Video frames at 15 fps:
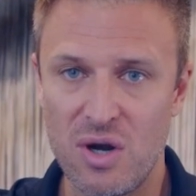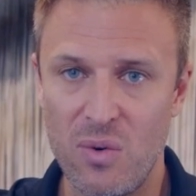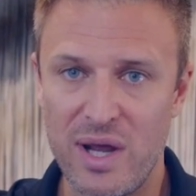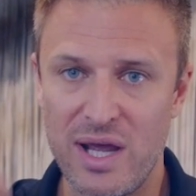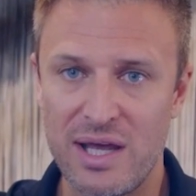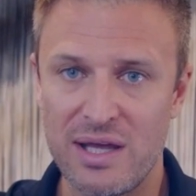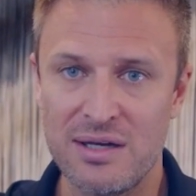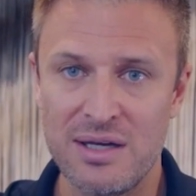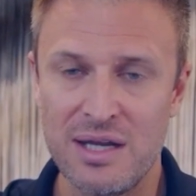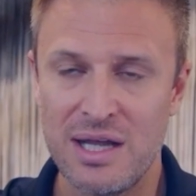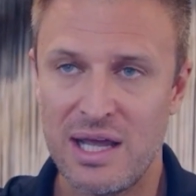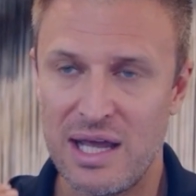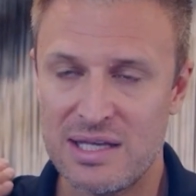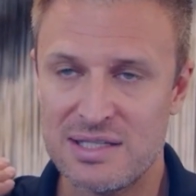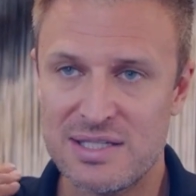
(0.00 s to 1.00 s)
in
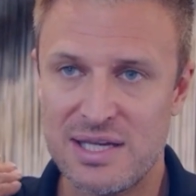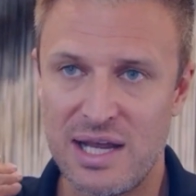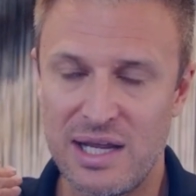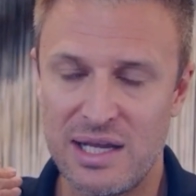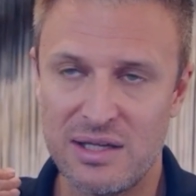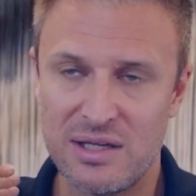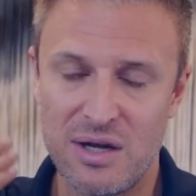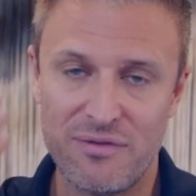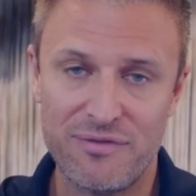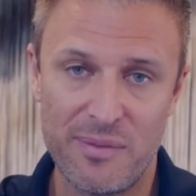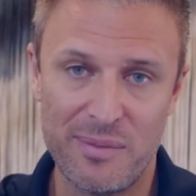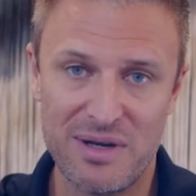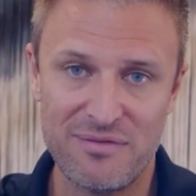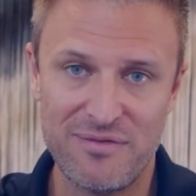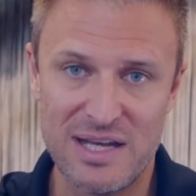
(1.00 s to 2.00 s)
and say, from
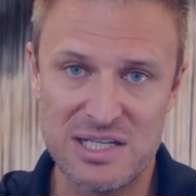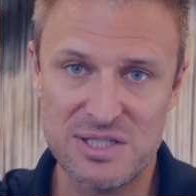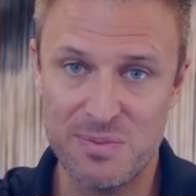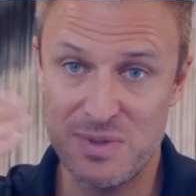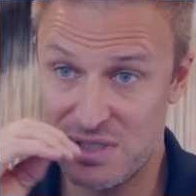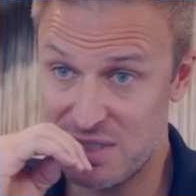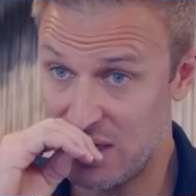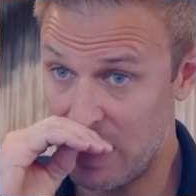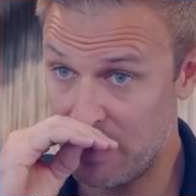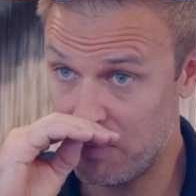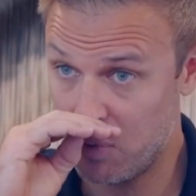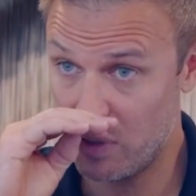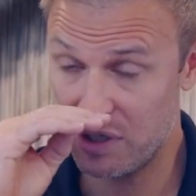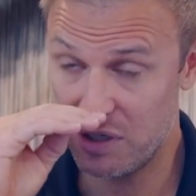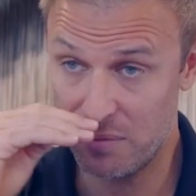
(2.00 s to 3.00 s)
an investment
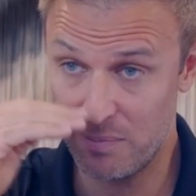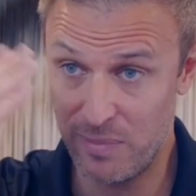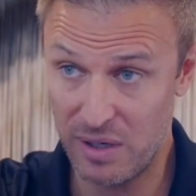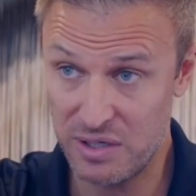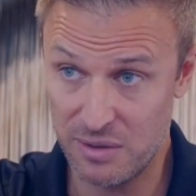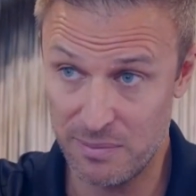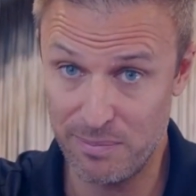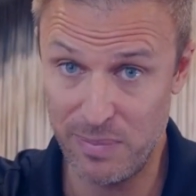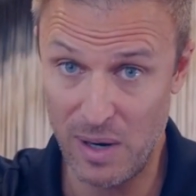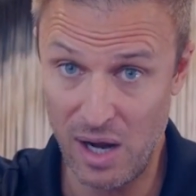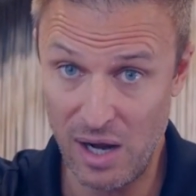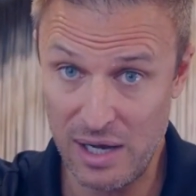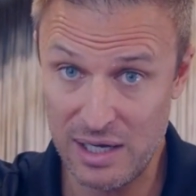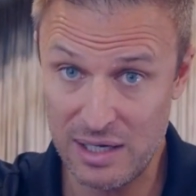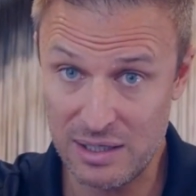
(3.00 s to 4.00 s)
standpoint, you're
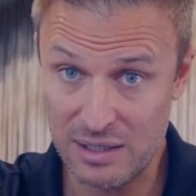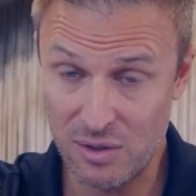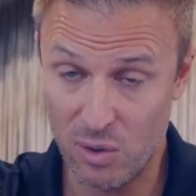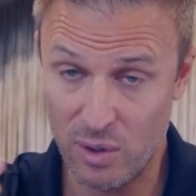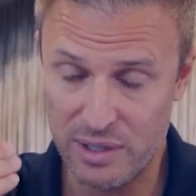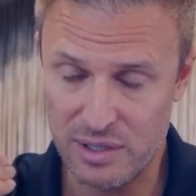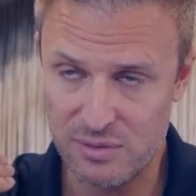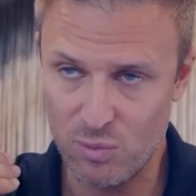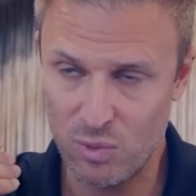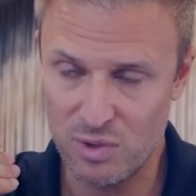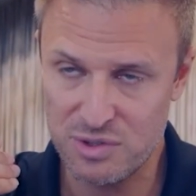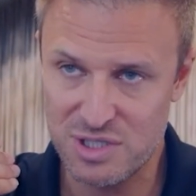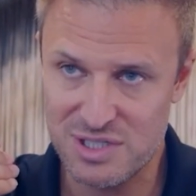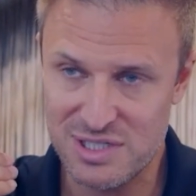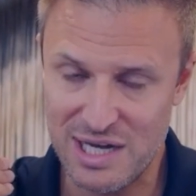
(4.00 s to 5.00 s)
buying, or we'll
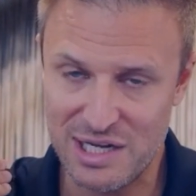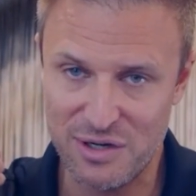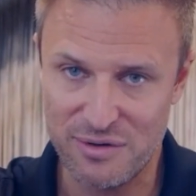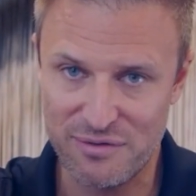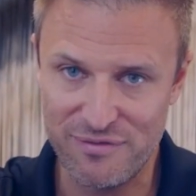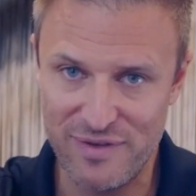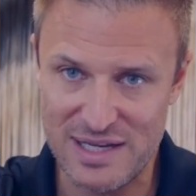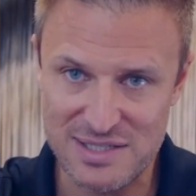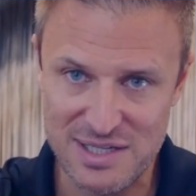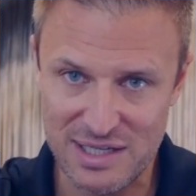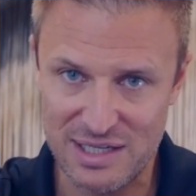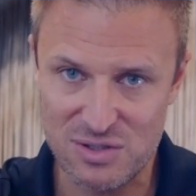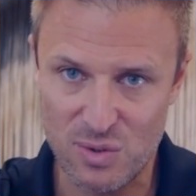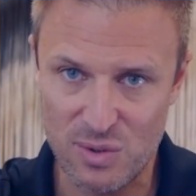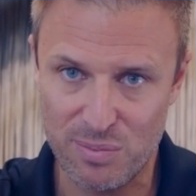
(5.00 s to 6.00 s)
just say you're investing
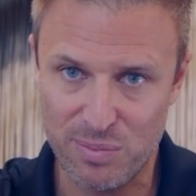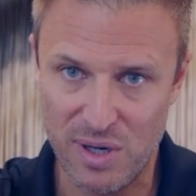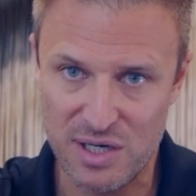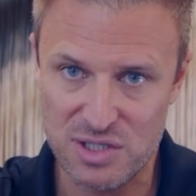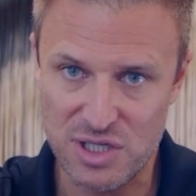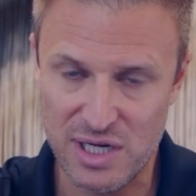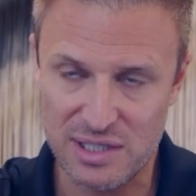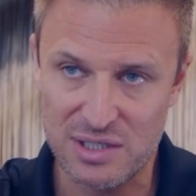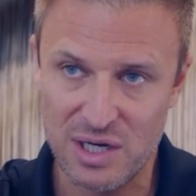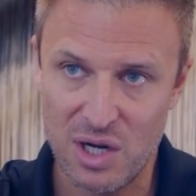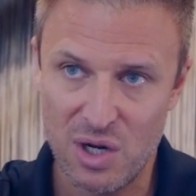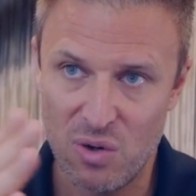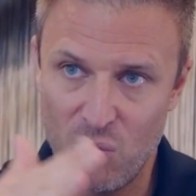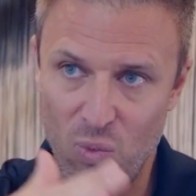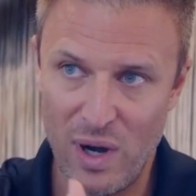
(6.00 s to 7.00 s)
into a project
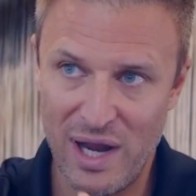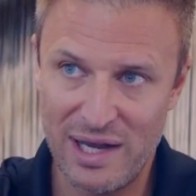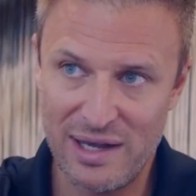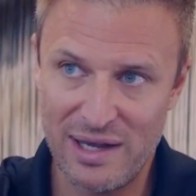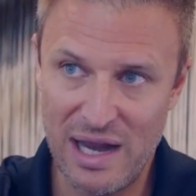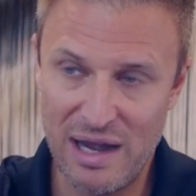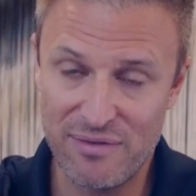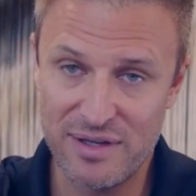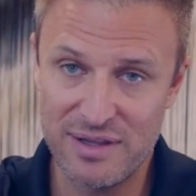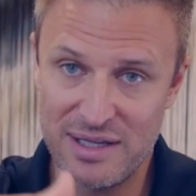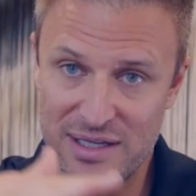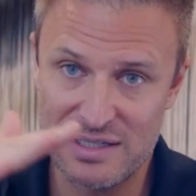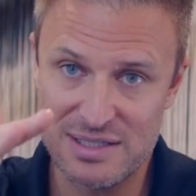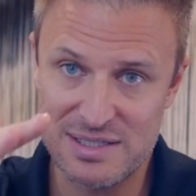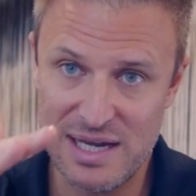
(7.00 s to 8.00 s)
when everything
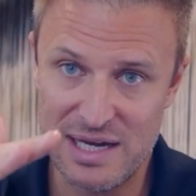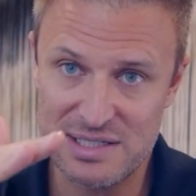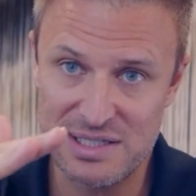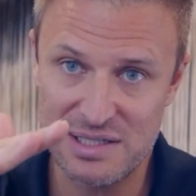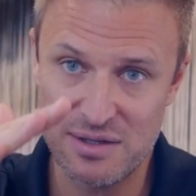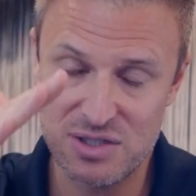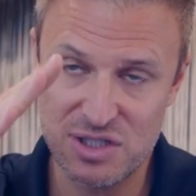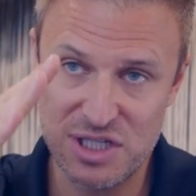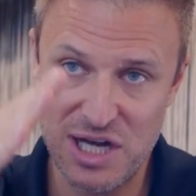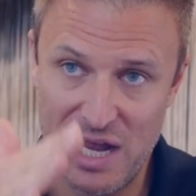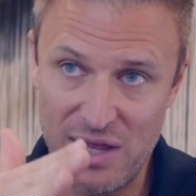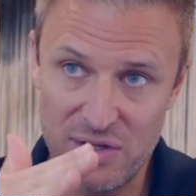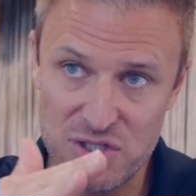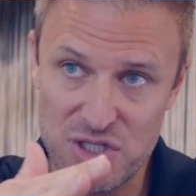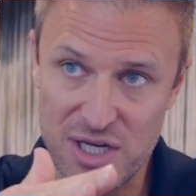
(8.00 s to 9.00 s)
is sexy. The
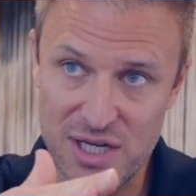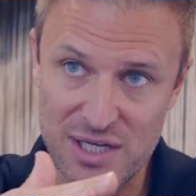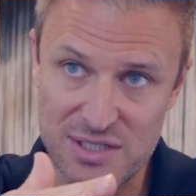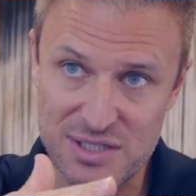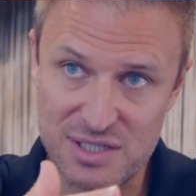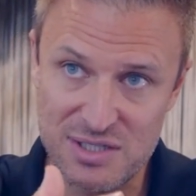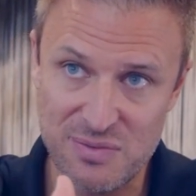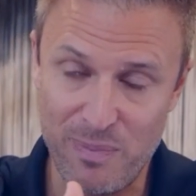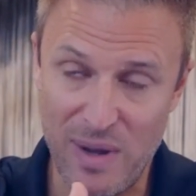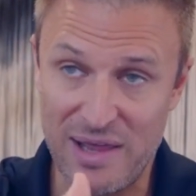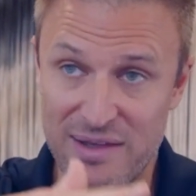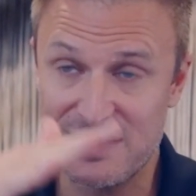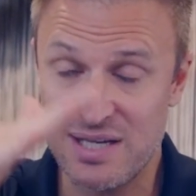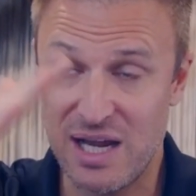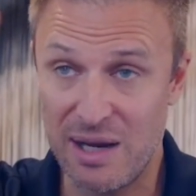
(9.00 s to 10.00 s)
challenge is by
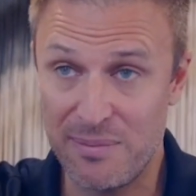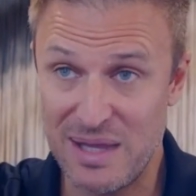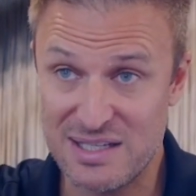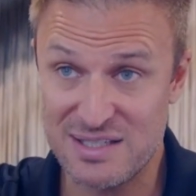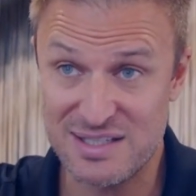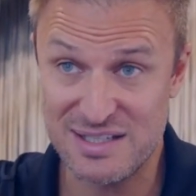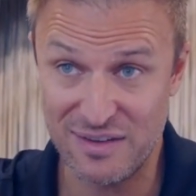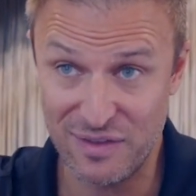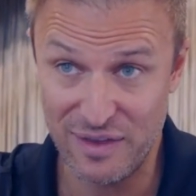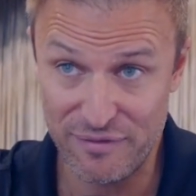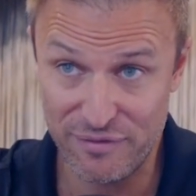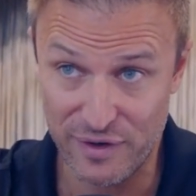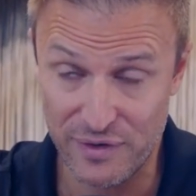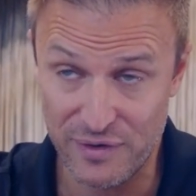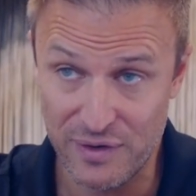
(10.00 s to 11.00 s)
the time that's
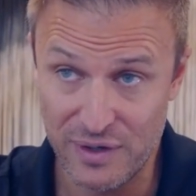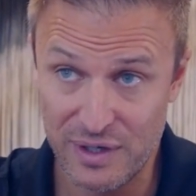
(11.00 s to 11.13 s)
delivered,